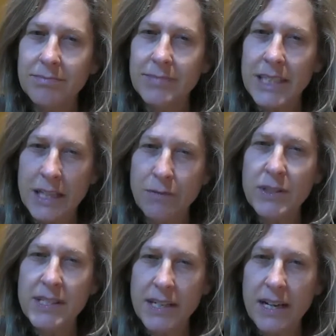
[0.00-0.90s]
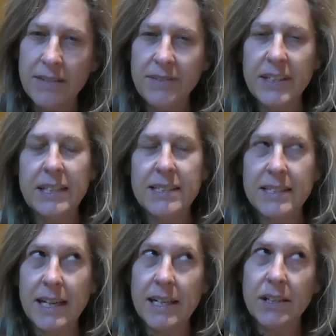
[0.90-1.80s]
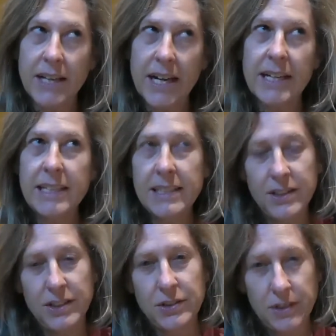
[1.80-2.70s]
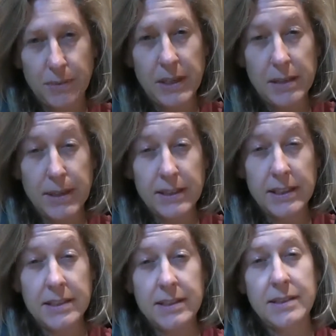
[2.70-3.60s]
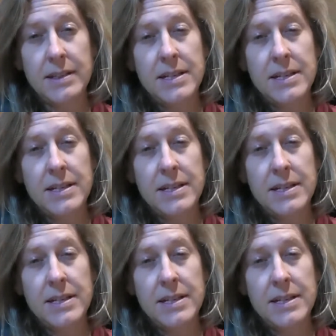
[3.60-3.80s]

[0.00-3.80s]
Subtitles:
enough was enough, and I was like, okay, I need to do something about this.